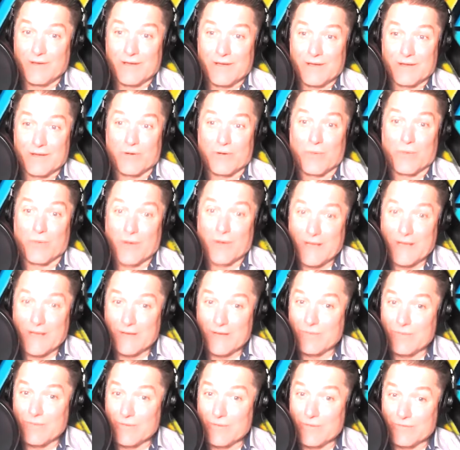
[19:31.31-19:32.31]
You know,
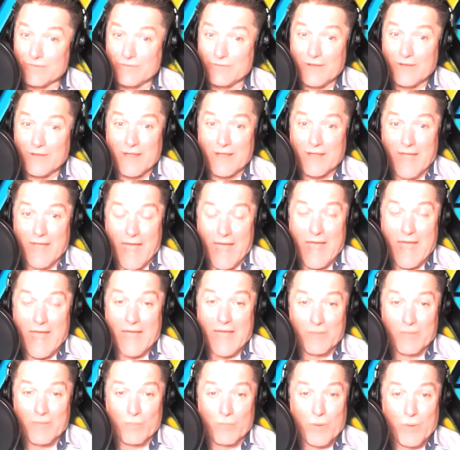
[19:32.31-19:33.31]
he was,
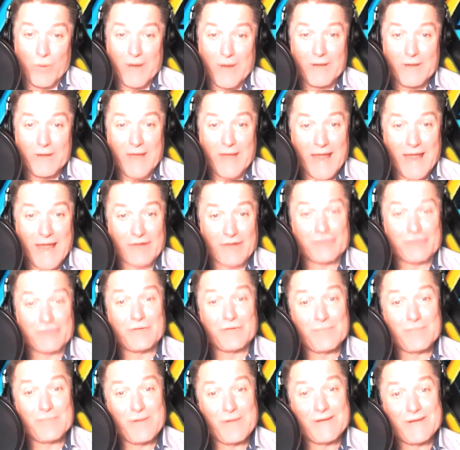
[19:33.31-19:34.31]
and when extra
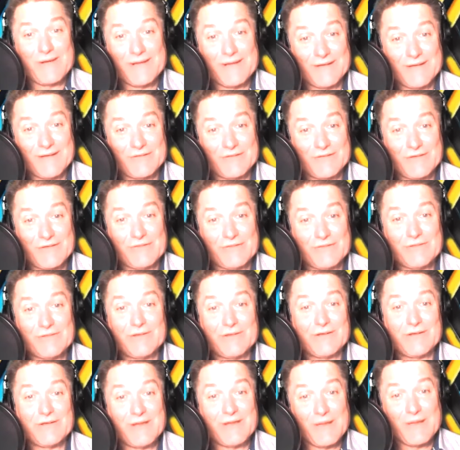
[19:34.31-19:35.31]
money
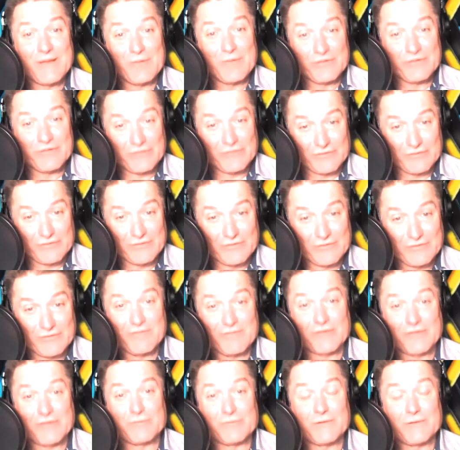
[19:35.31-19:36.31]
existed, it was just an
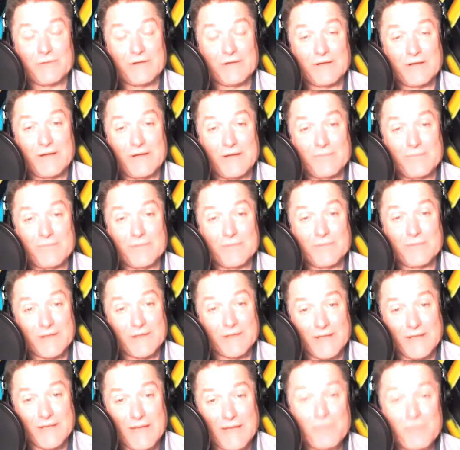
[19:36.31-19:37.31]
investment in the company.
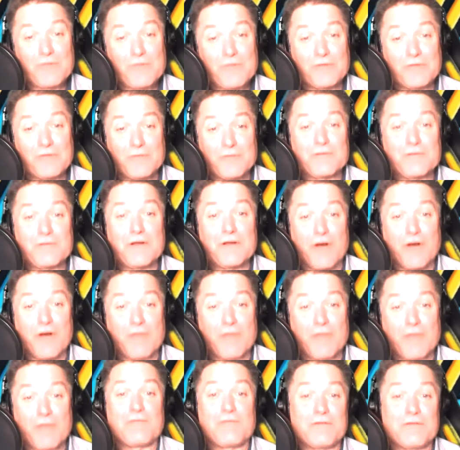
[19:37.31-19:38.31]
He was living
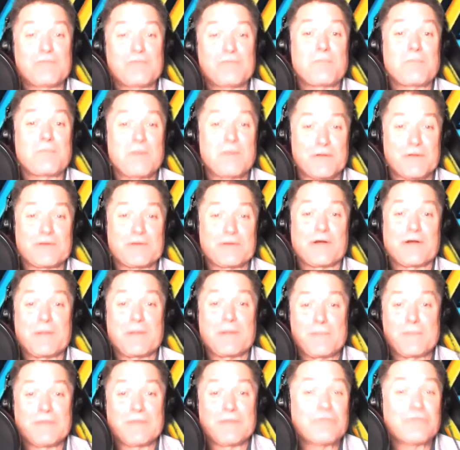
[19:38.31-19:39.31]
off of his military
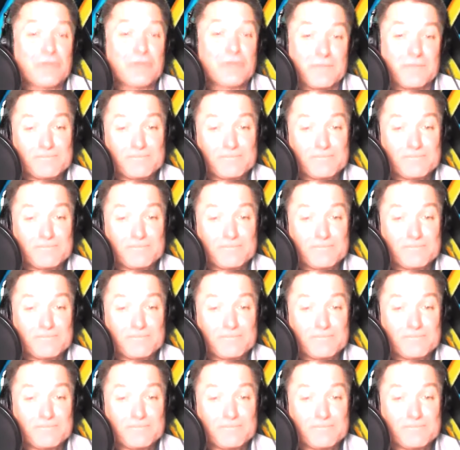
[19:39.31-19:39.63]
pension.